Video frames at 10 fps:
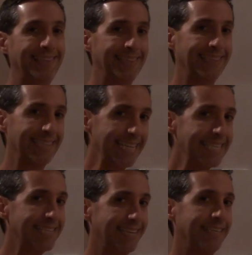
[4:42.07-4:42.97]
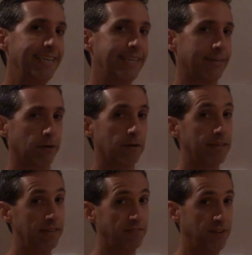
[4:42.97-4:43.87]
least a
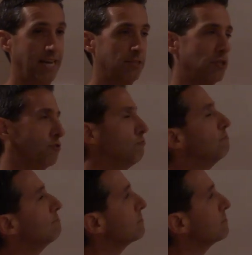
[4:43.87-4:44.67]
year, if not two.